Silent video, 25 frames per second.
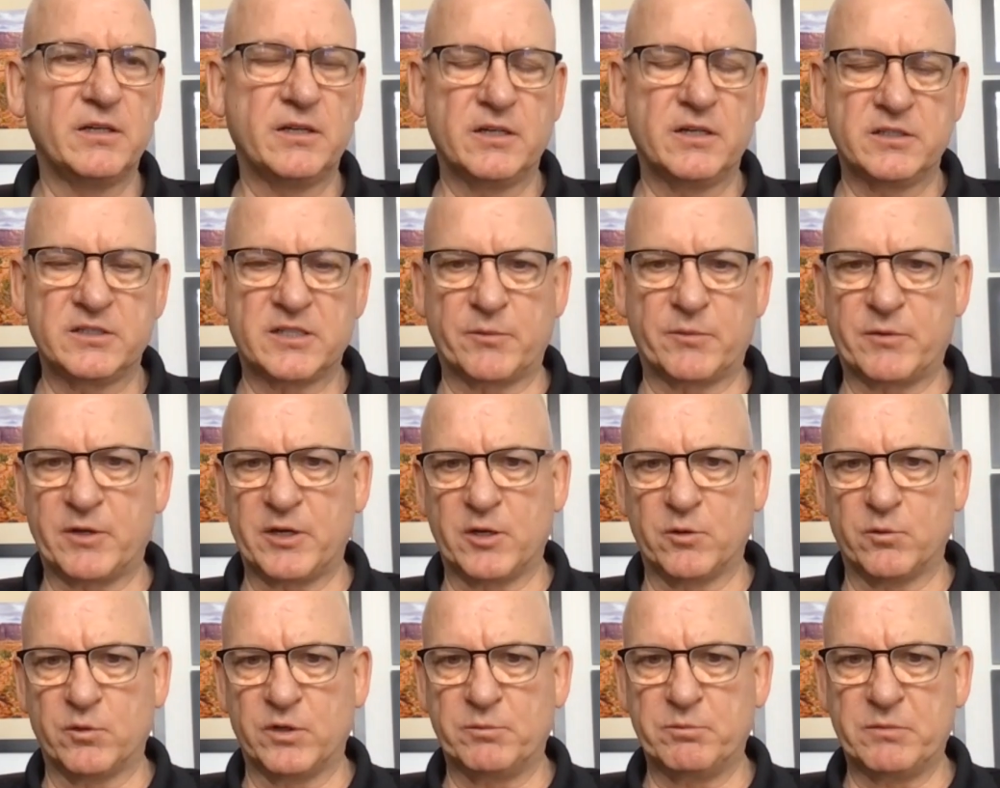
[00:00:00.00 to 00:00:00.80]
something
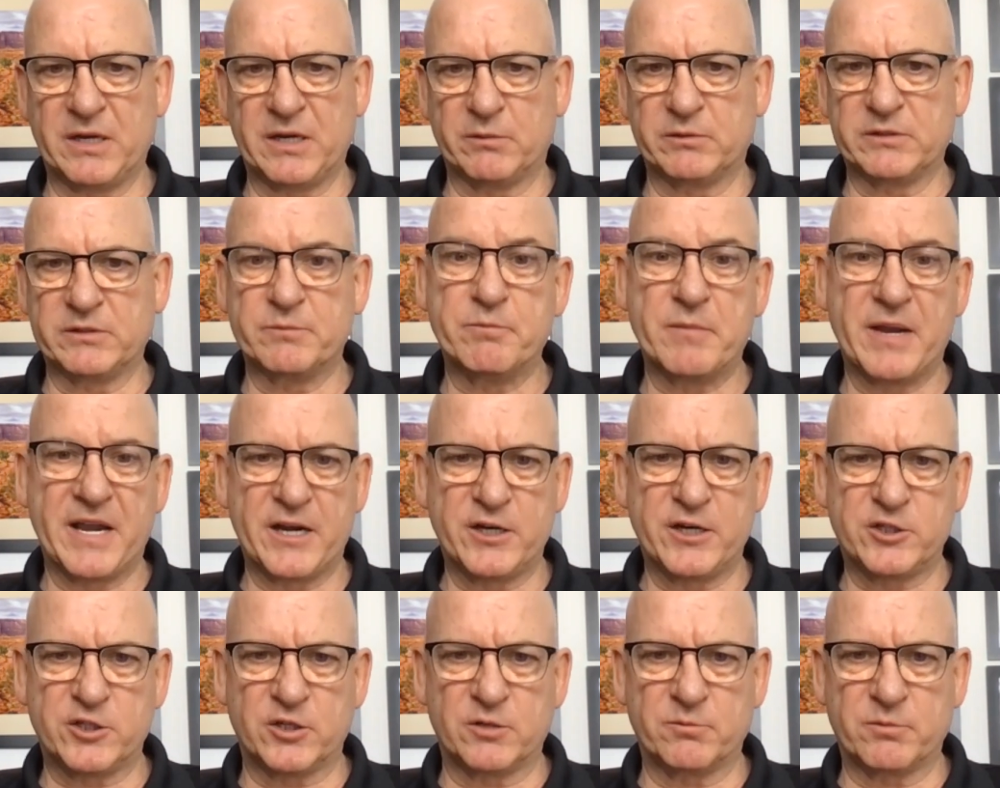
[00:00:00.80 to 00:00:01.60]
you wouldn't be able to
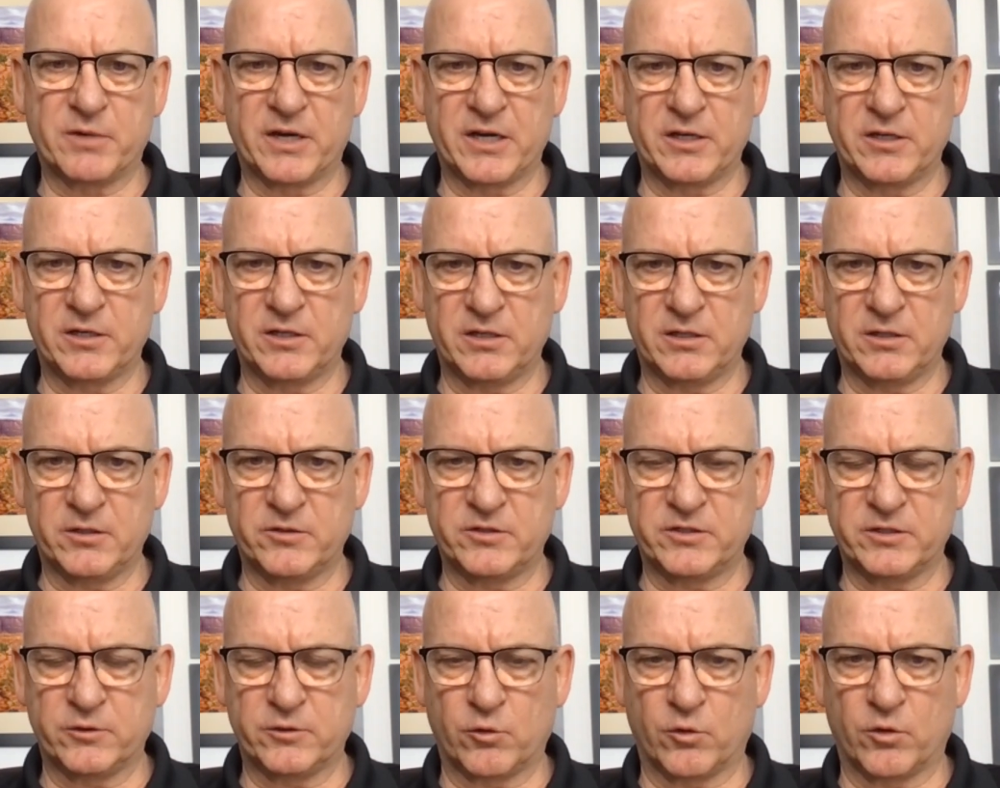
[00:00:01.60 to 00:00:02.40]
measure by
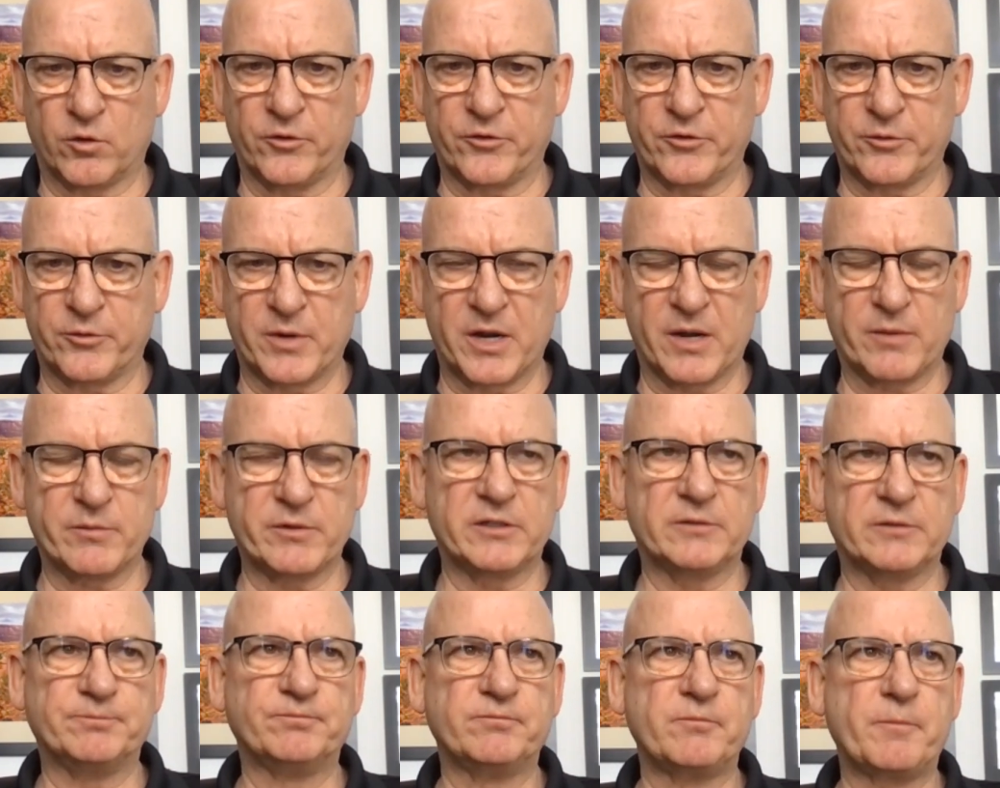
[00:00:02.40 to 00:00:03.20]
using an oral
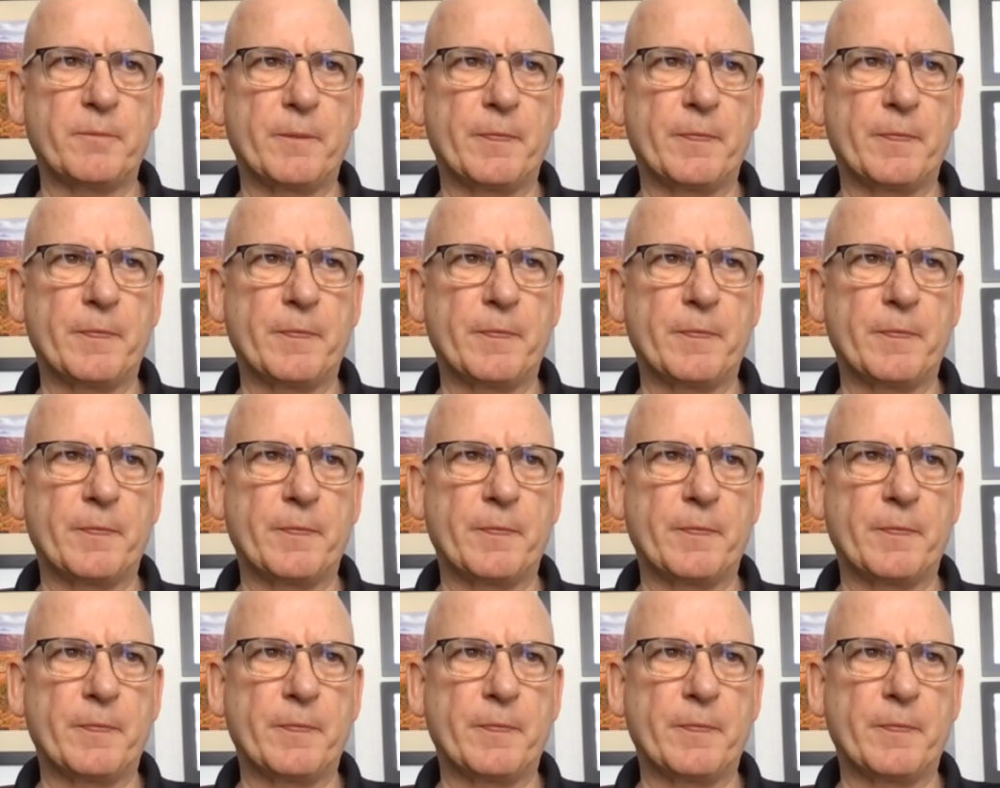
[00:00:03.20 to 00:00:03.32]
thermometer,